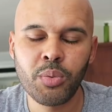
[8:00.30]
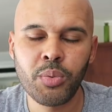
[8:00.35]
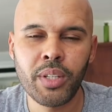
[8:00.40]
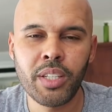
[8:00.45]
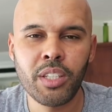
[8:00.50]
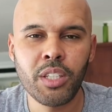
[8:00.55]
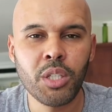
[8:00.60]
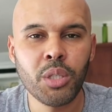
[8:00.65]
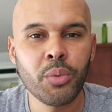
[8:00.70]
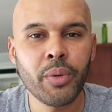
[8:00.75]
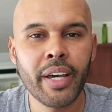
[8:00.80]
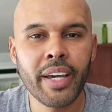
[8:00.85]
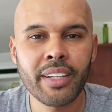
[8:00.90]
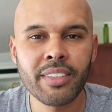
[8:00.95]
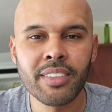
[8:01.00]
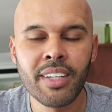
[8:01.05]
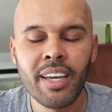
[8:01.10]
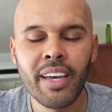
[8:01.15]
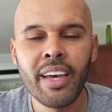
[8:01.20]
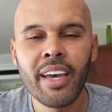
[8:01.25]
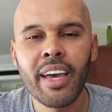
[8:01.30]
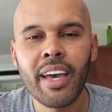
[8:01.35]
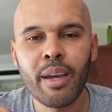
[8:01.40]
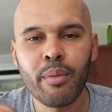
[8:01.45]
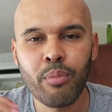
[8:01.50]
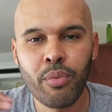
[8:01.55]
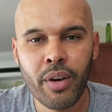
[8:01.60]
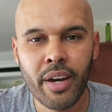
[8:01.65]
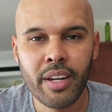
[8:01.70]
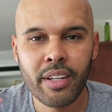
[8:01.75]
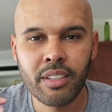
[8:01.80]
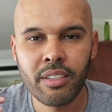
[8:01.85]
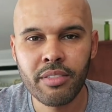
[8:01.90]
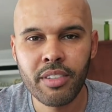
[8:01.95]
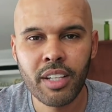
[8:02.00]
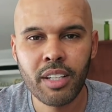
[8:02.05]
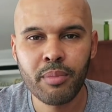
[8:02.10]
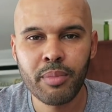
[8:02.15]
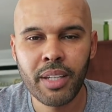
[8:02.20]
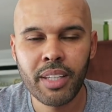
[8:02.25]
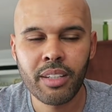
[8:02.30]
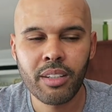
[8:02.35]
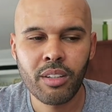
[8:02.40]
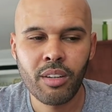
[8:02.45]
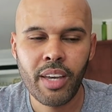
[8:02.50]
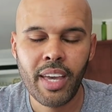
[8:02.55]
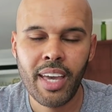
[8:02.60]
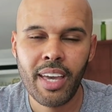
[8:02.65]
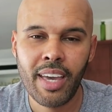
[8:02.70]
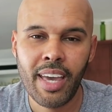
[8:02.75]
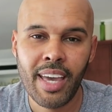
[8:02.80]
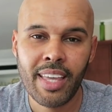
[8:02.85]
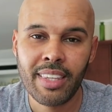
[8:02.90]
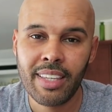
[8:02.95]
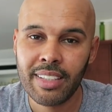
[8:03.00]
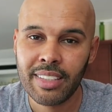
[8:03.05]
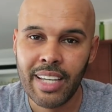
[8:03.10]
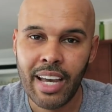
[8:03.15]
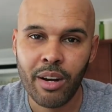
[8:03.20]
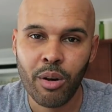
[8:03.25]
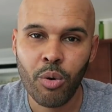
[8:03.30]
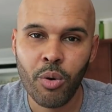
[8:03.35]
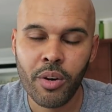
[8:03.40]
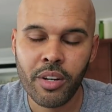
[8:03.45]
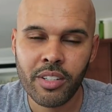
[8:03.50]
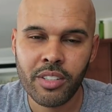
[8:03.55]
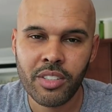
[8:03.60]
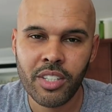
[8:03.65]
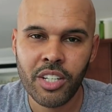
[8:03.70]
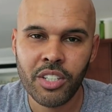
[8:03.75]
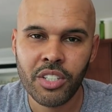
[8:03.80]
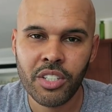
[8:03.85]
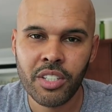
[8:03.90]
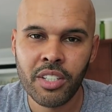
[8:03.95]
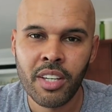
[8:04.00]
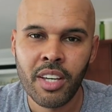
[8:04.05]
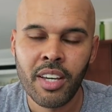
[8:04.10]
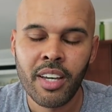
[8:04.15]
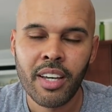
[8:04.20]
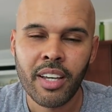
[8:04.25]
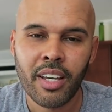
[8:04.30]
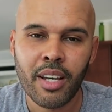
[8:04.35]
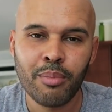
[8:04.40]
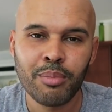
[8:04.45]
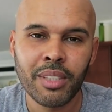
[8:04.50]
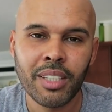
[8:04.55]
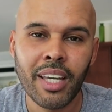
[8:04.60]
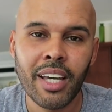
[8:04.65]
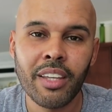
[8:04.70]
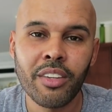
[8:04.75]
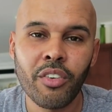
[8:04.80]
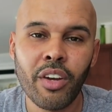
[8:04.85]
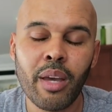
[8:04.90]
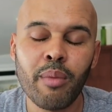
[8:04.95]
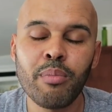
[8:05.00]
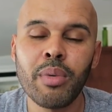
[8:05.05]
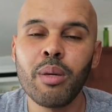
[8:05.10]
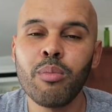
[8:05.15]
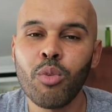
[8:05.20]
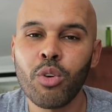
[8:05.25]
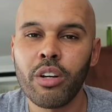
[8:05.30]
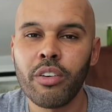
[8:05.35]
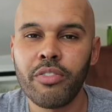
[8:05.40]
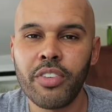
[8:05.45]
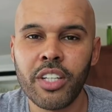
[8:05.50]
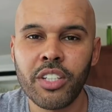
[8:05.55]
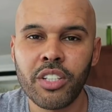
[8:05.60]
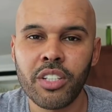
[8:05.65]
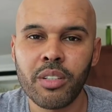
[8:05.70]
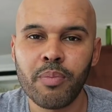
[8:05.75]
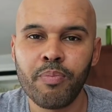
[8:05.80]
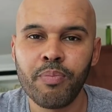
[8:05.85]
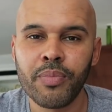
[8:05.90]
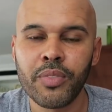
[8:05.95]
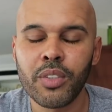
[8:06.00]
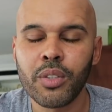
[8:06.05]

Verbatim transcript: between UX and product development and the entire organization come together and be more efficient.